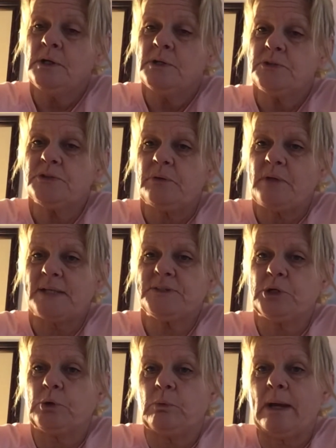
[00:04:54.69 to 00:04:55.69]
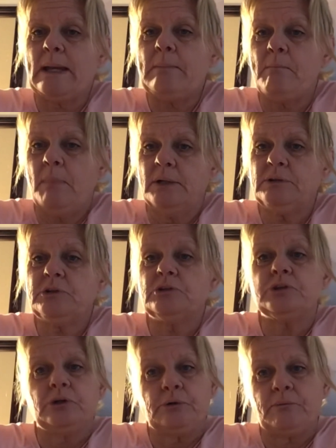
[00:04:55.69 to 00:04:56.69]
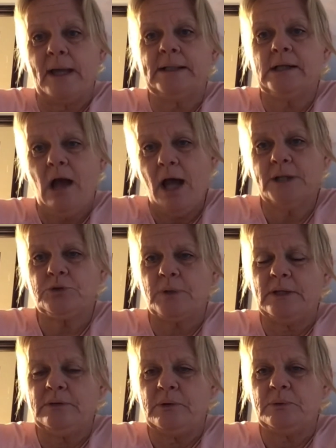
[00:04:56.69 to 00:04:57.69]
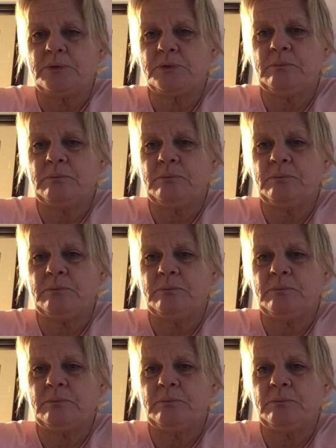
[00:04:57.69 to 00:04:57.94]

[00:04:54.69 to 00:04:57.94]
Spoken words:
So that's a great month to turn around and hydrate those.